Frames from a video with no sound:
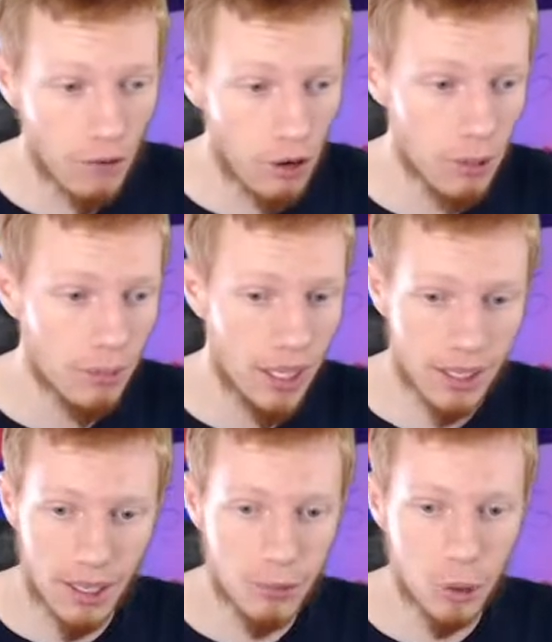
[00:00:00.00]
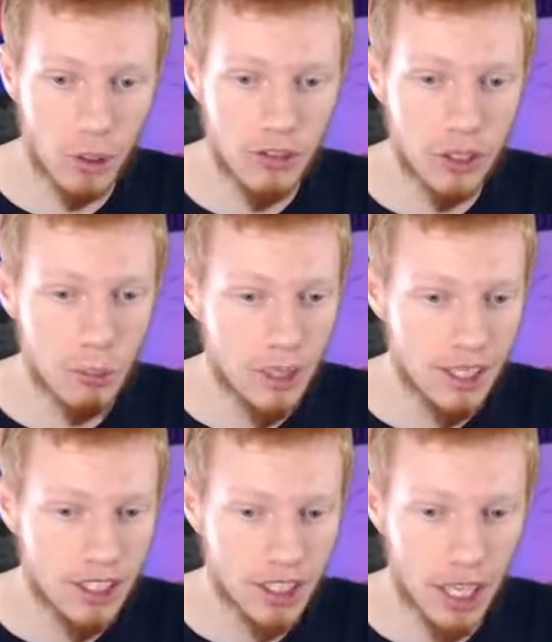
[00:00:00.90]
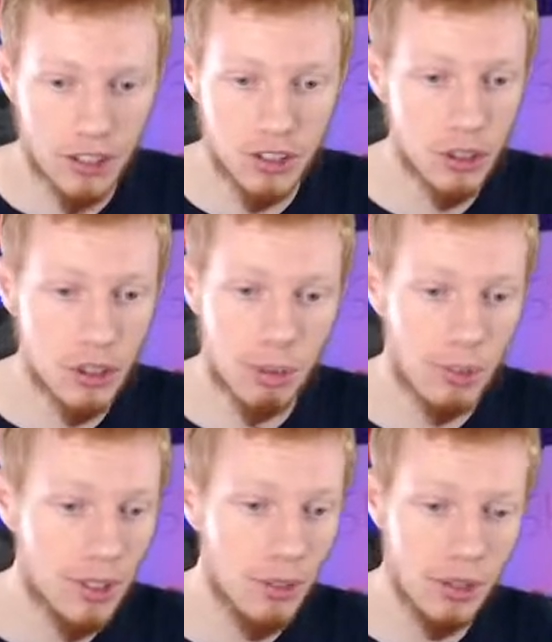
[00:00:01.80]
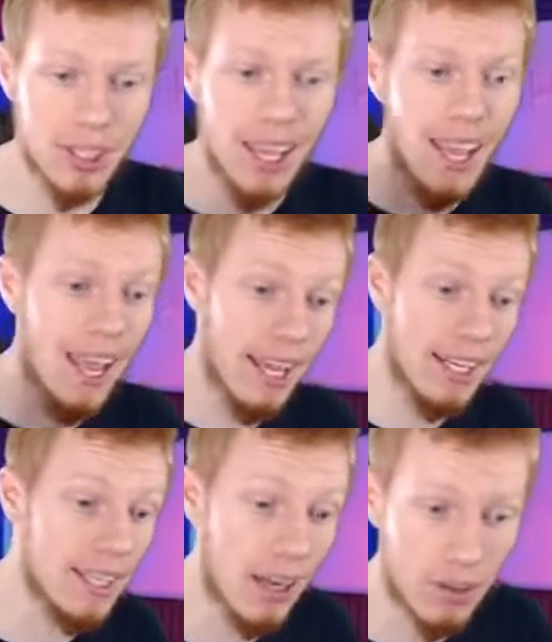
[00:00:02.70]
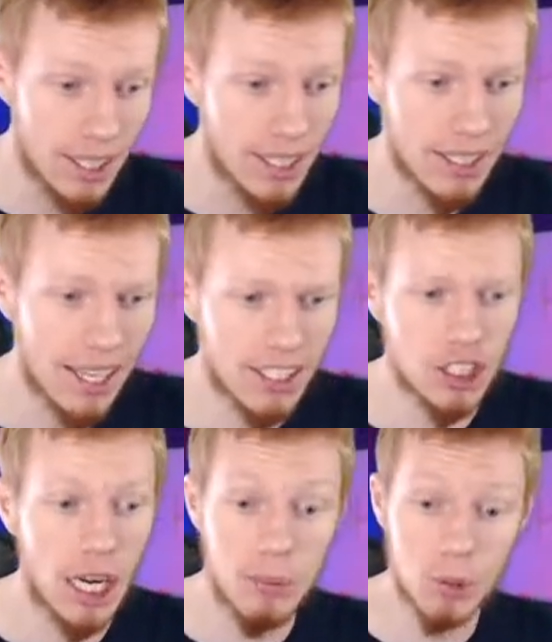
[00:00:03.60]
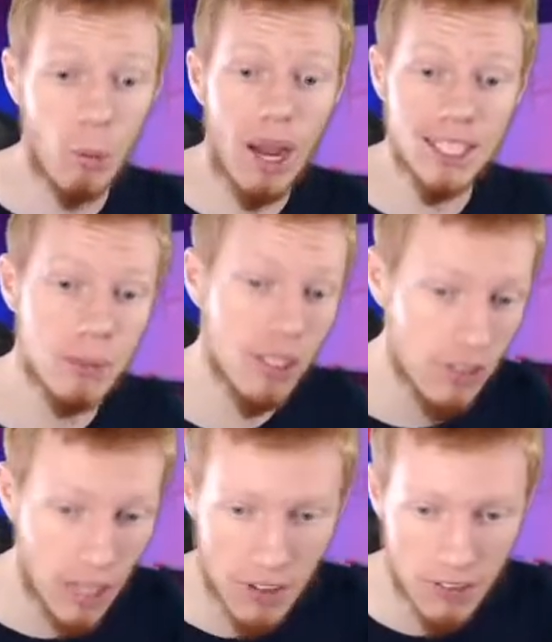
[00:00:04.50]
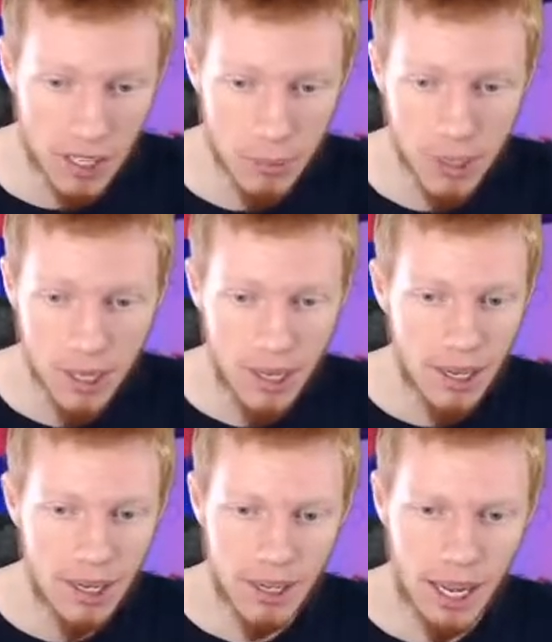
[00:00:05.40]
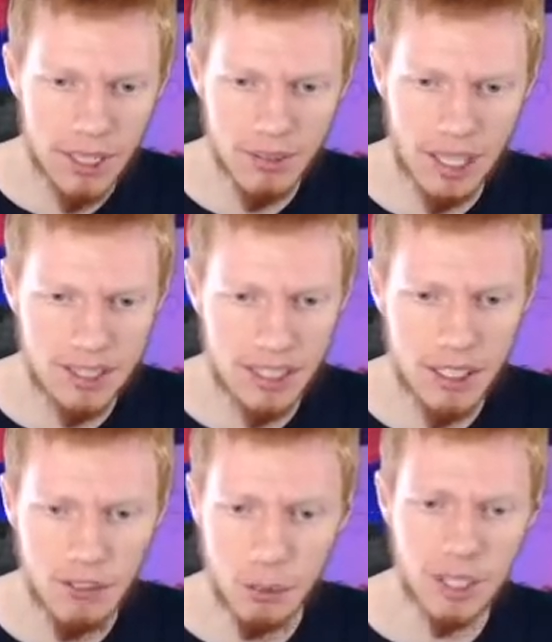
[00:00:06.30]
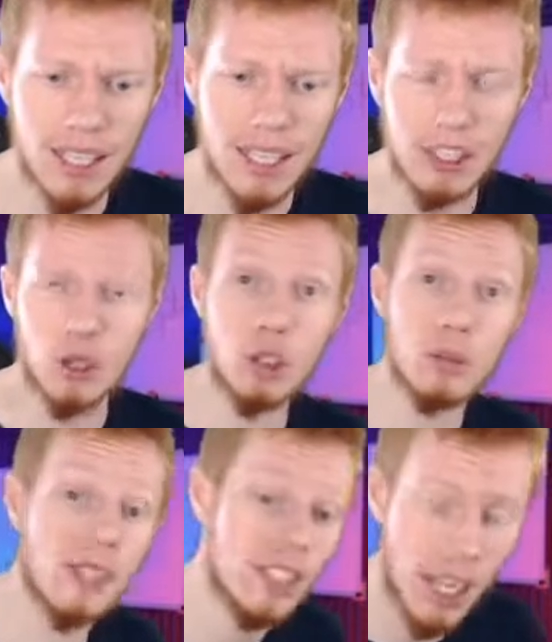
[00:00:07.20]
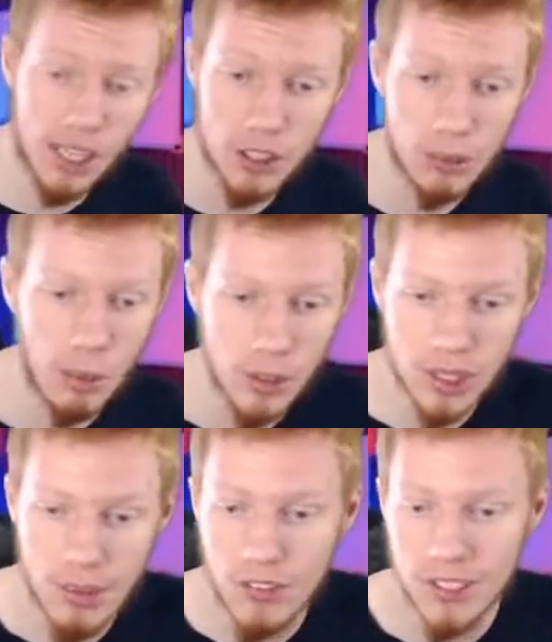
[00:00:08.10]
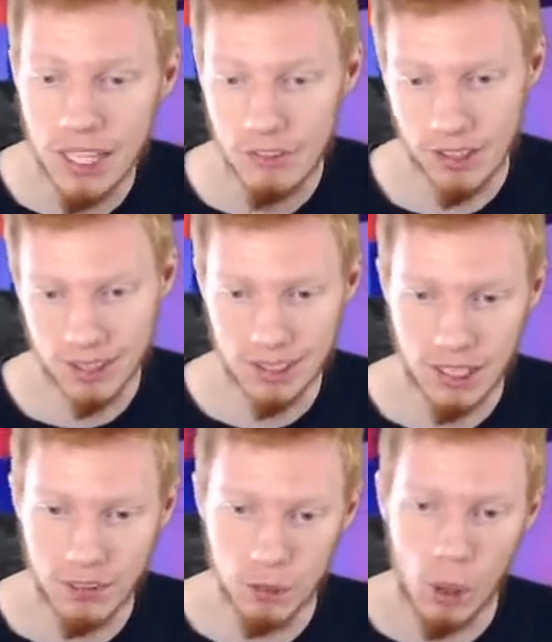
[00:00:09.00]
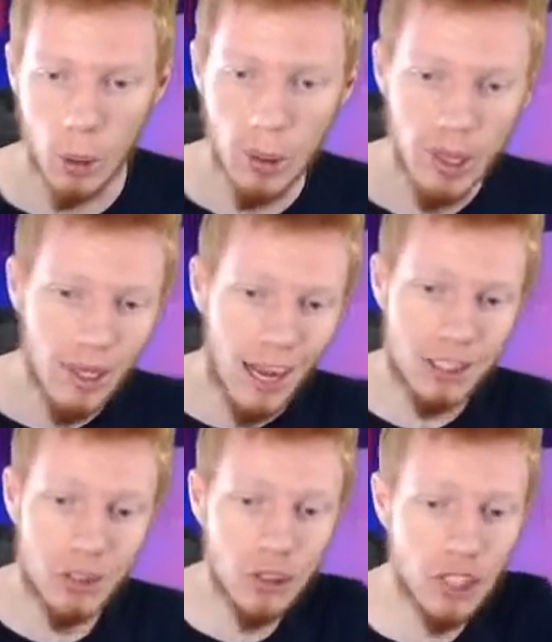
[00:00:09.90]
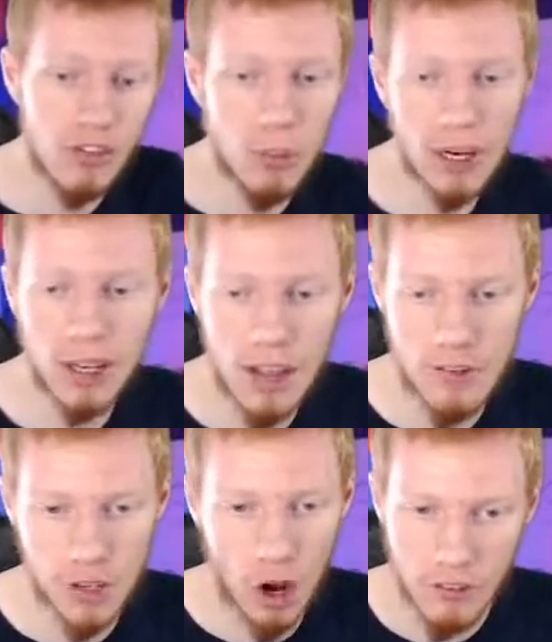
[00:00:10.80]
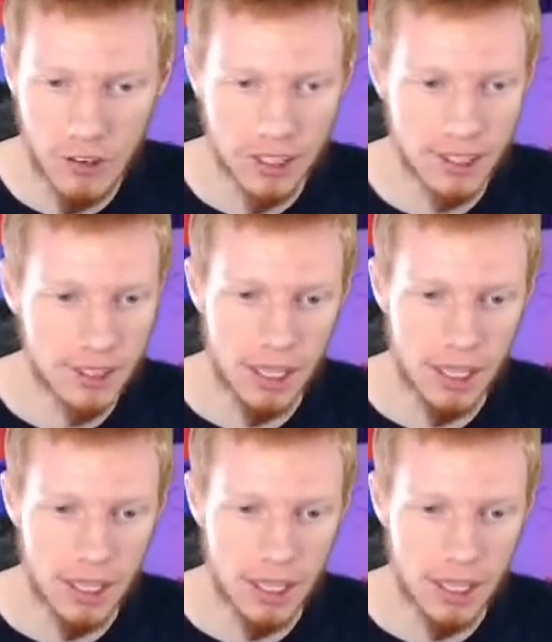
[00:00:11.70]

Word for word: for them. Like, I'm sure if you complete these challenges, you could probably use Eddie Curry and, like, James Wiseman if you have him. And like I said, if you want like, George Mikan, you could probably use him for defense and stuff as well. As long as you have one guy for your offense,